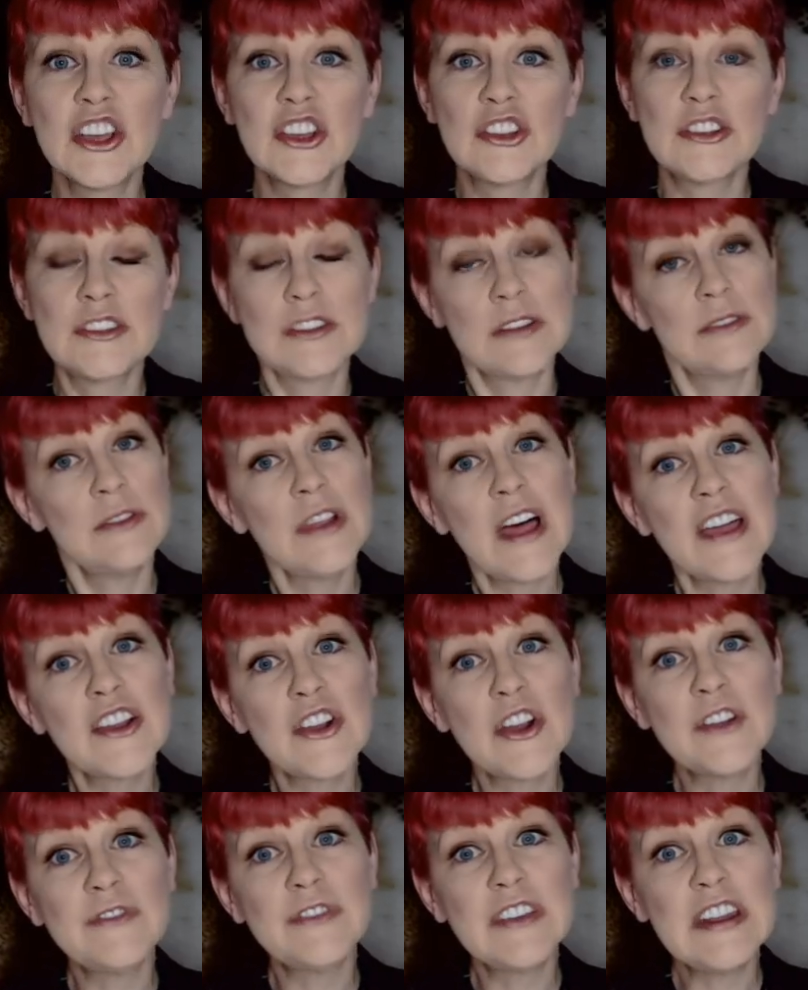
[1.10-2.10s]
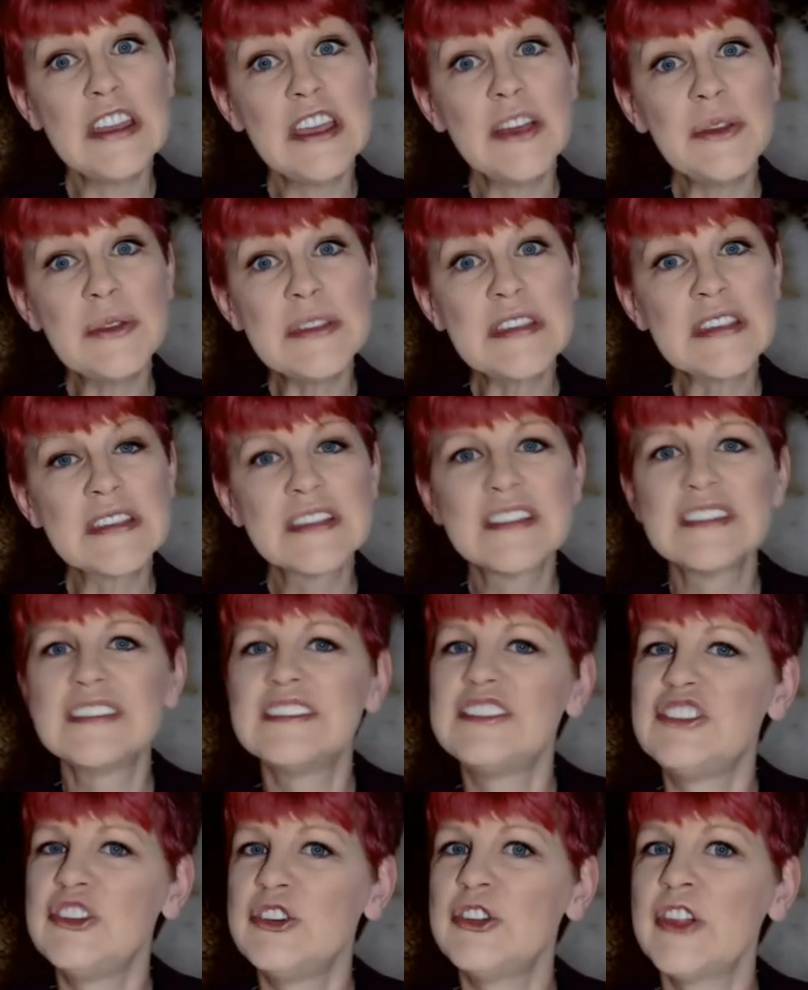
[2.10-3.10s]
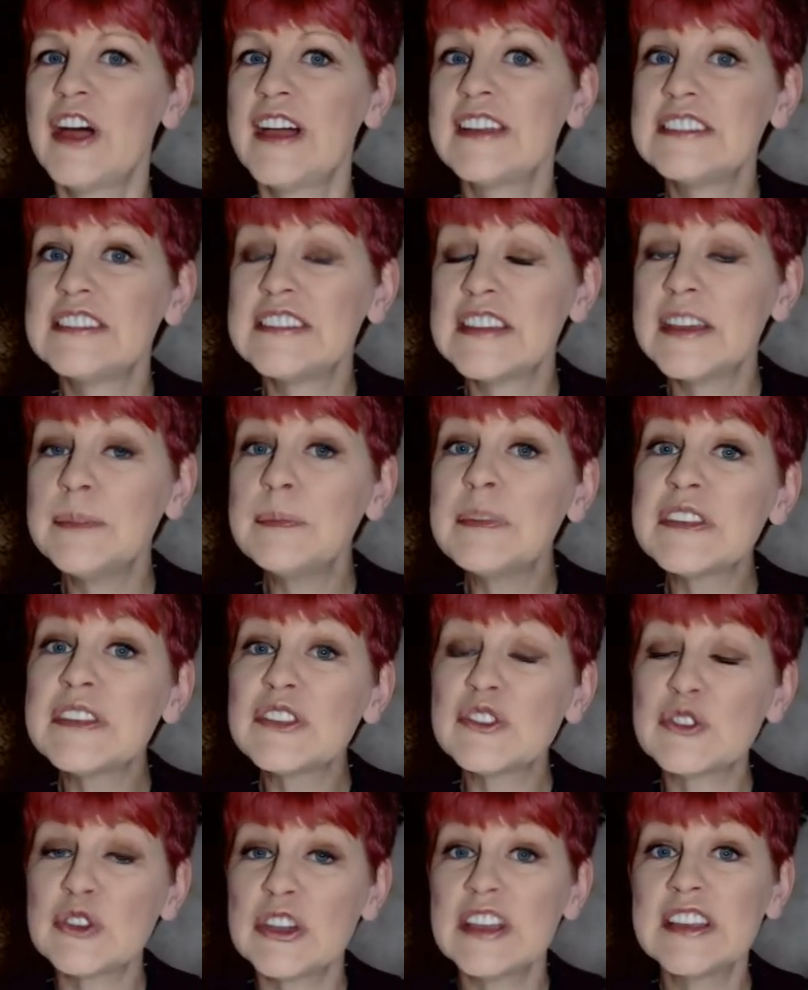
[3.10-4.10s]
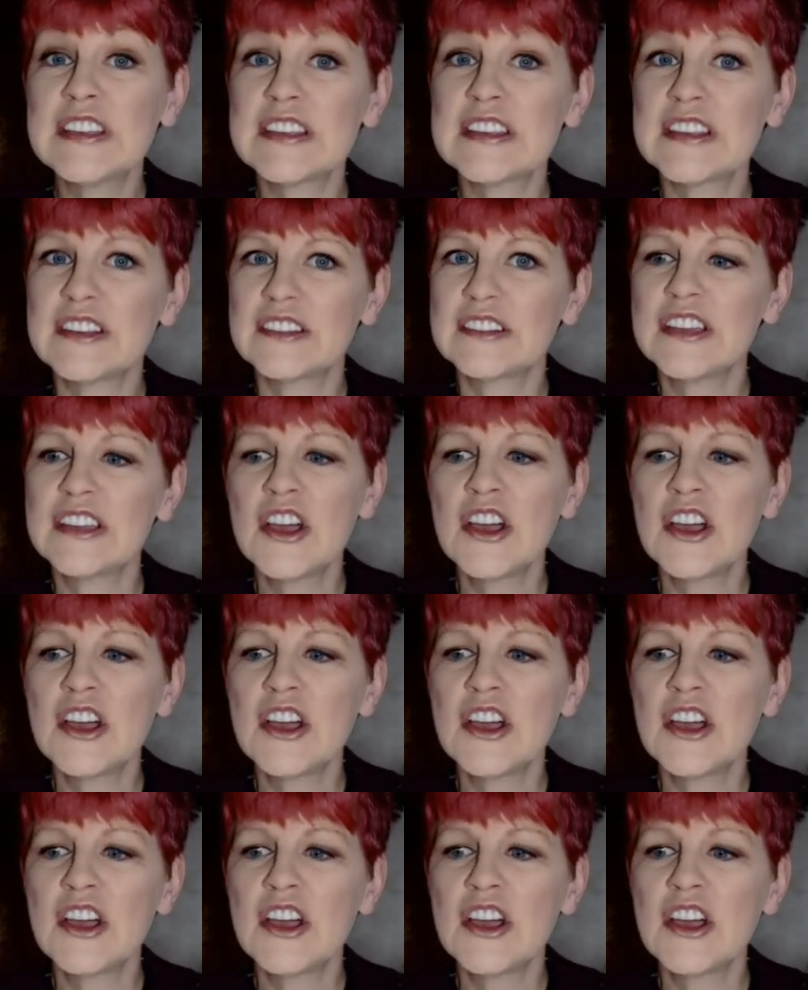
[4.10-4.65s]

Do you like art videos? Do you like tips, tricks, and